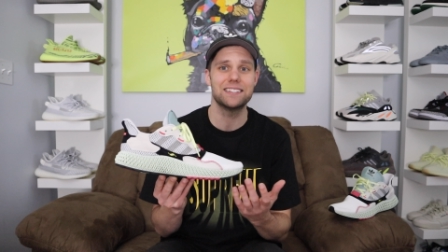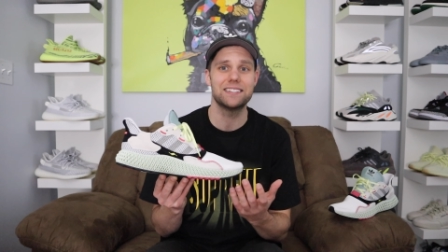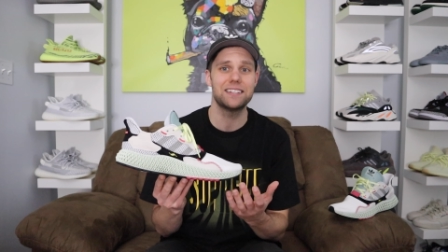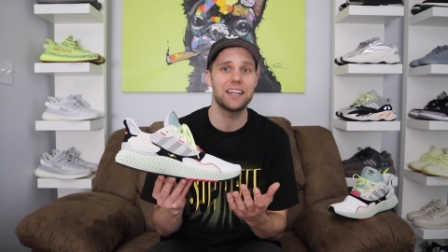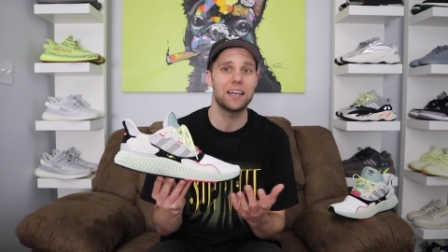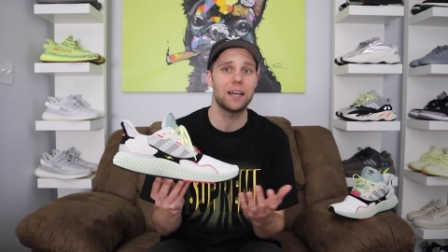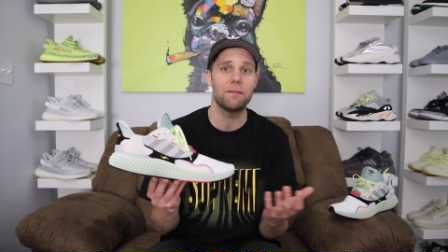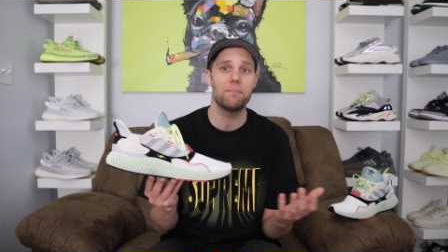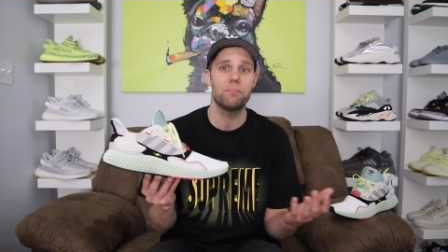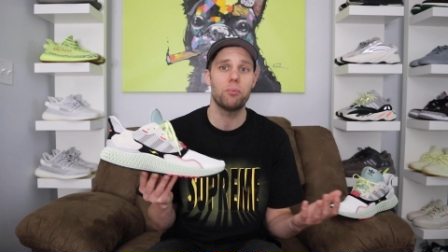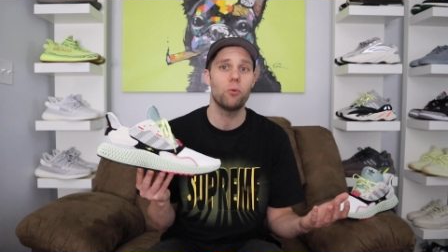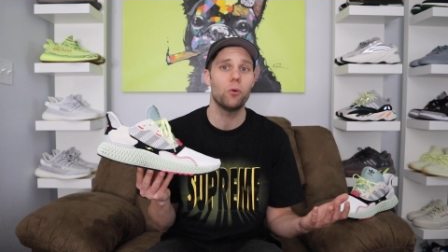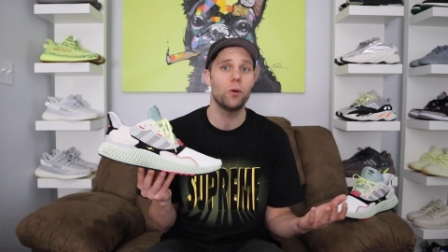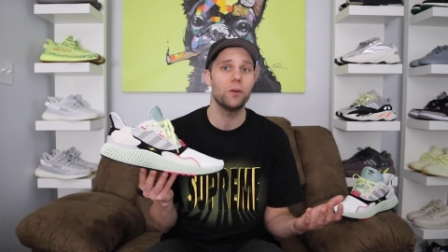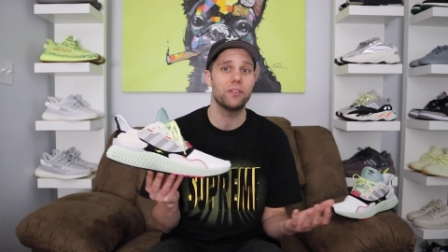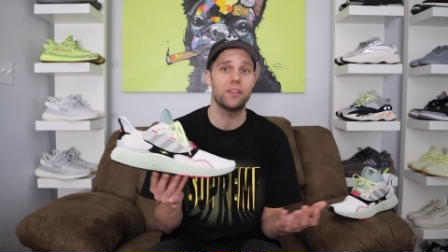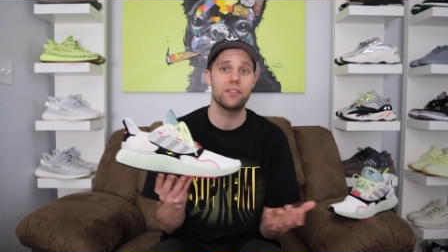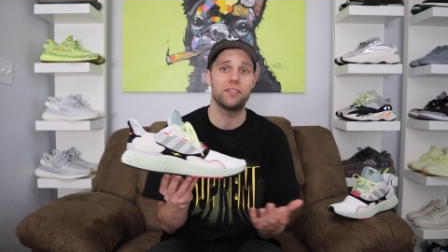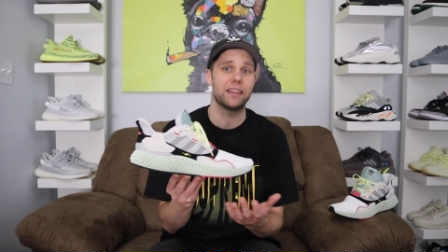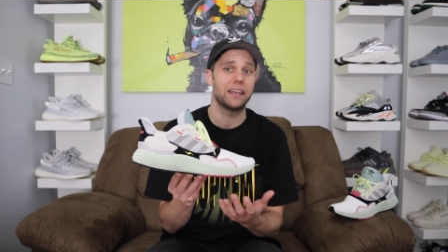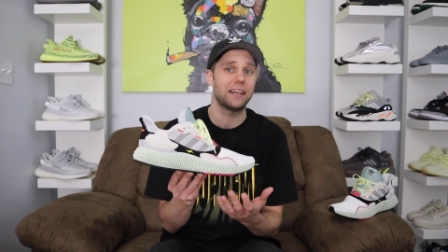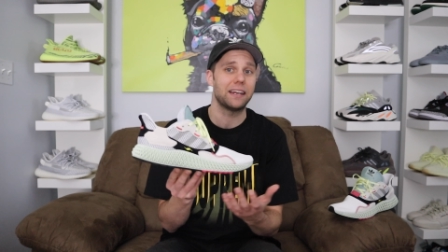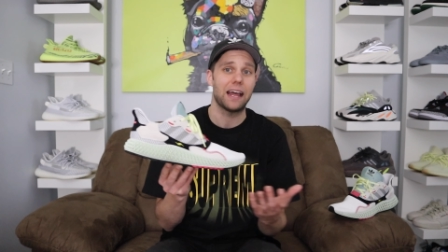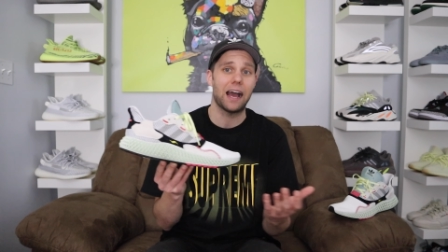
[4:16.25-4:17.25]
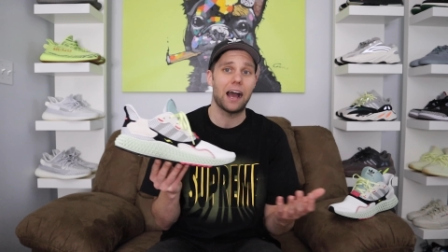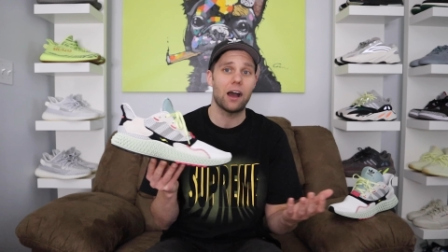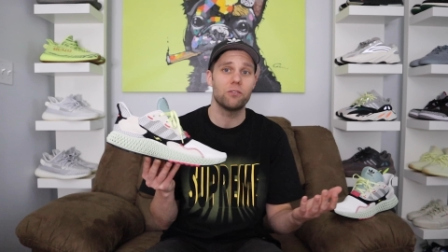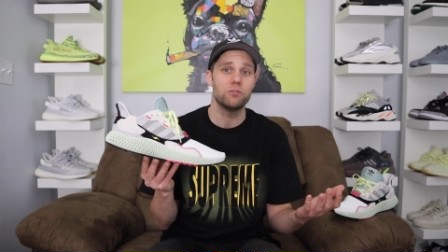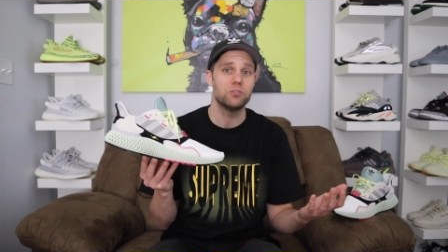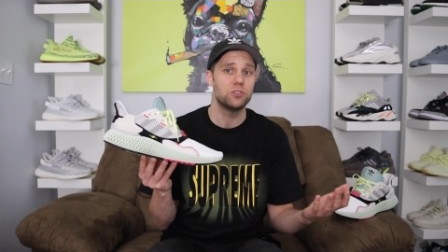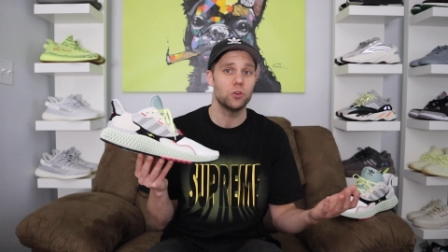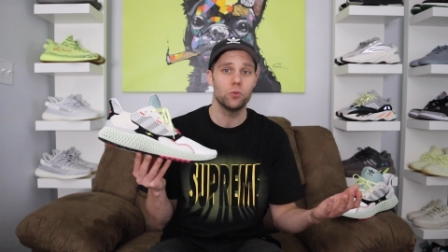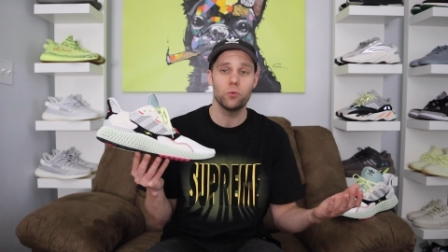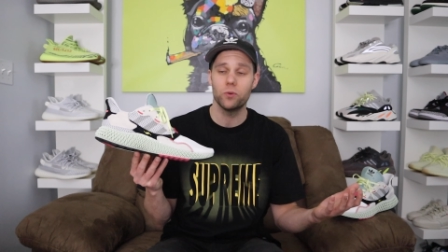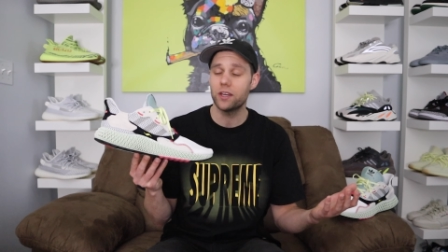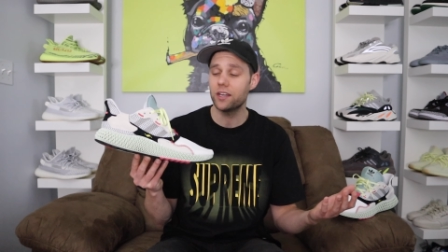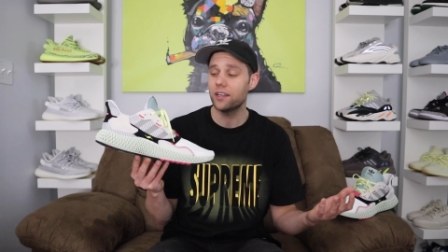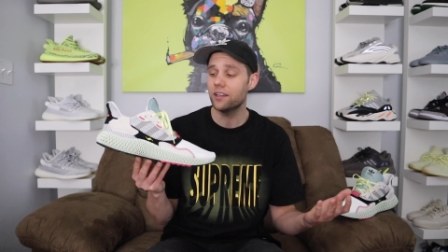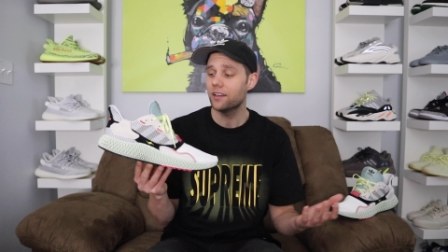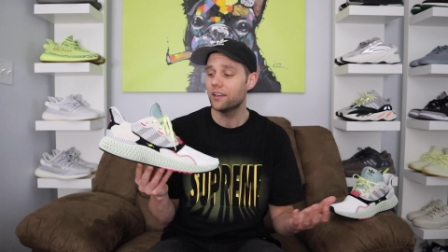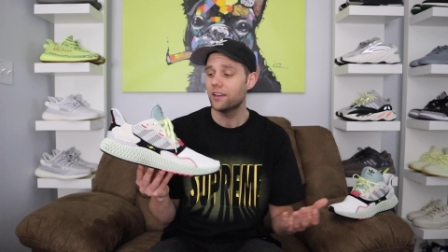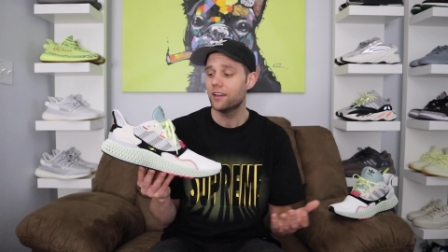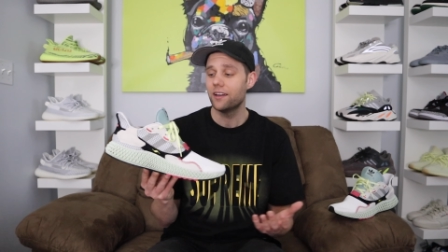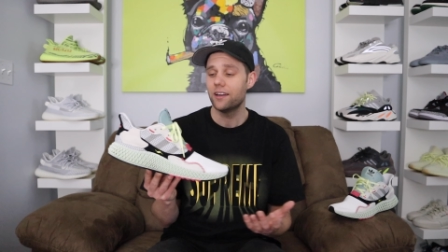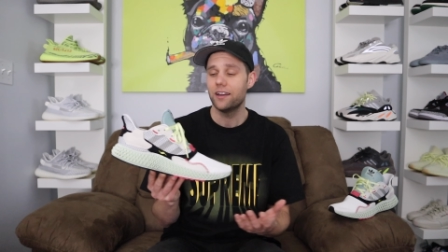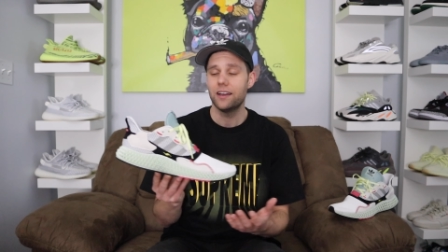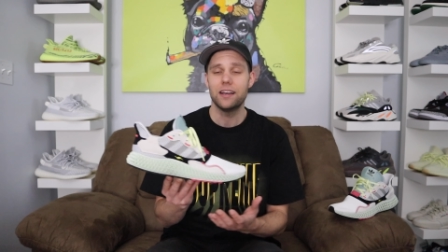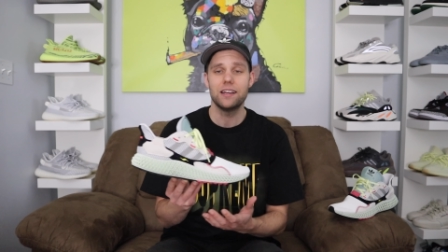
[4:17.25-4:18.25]
standpoint that they're now doing,
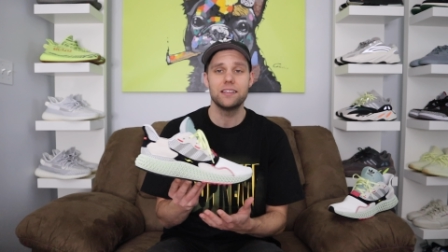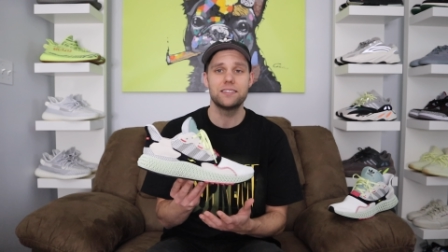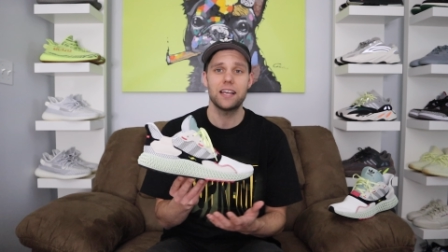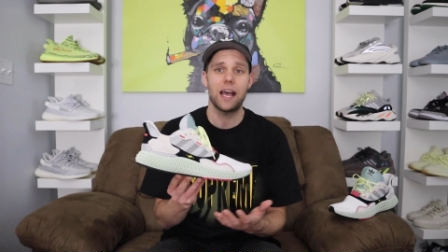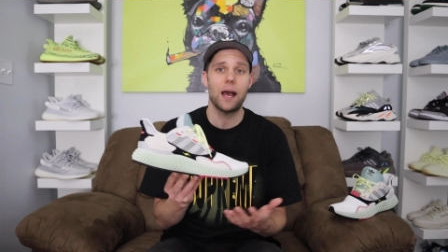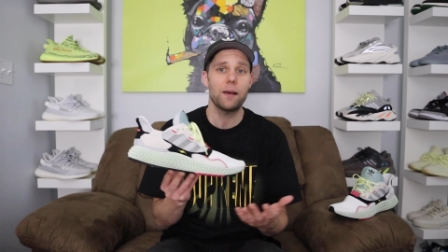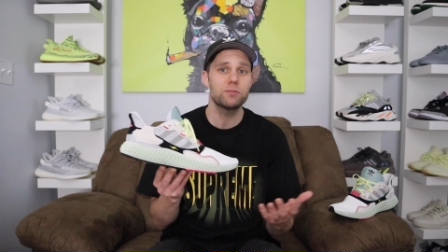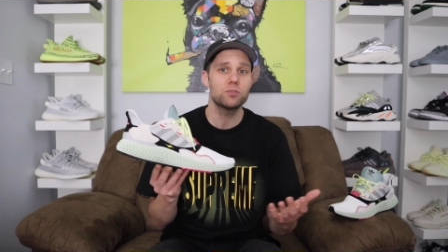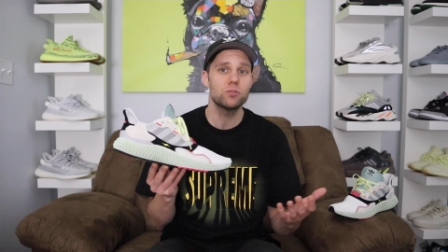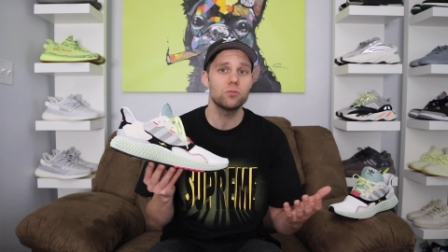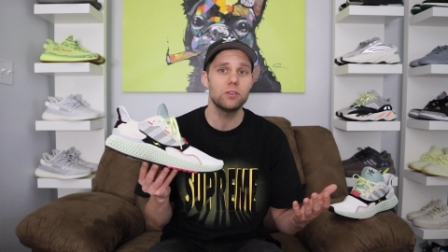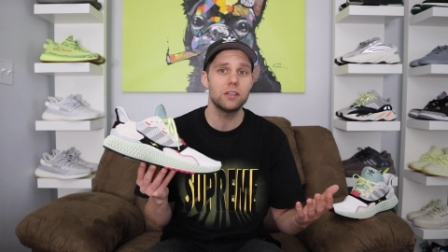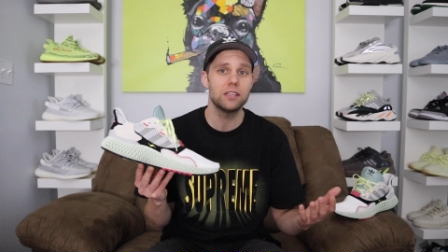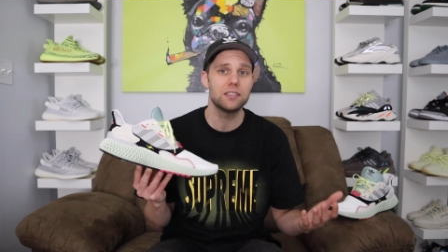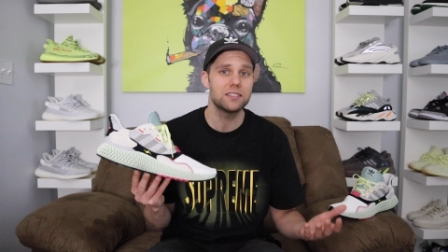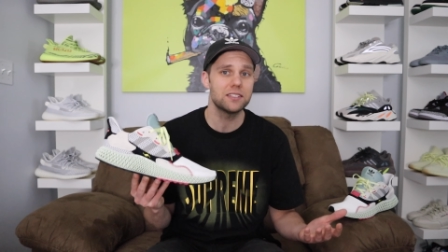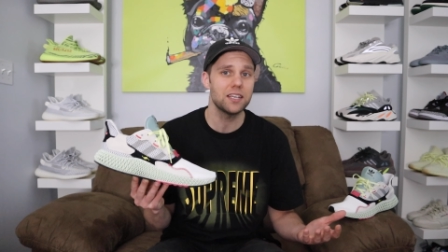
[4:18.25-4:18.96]
it's absolutely